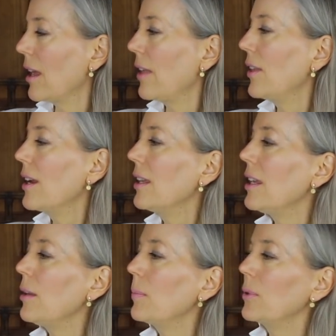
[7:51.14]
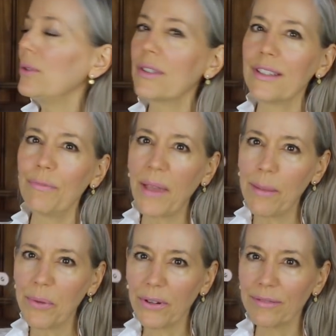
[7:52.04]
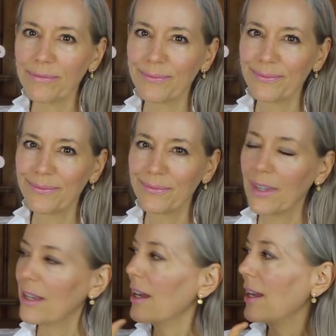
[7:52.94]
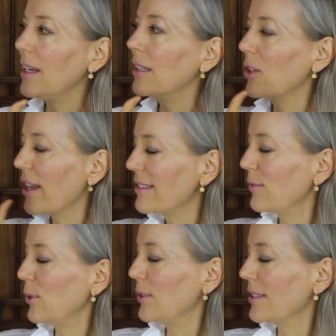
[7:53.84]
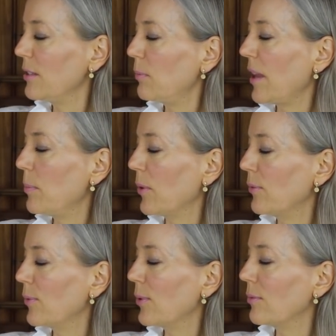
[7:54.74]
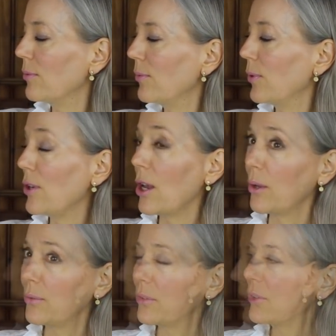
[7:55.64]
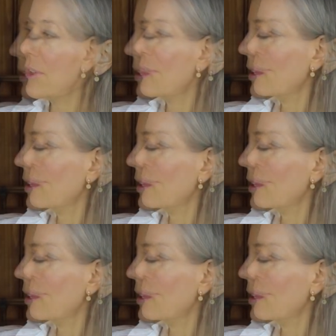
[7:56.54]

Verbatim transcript: And then I keep loose leaf paper. I need lots of loose leaf paper for, for notes.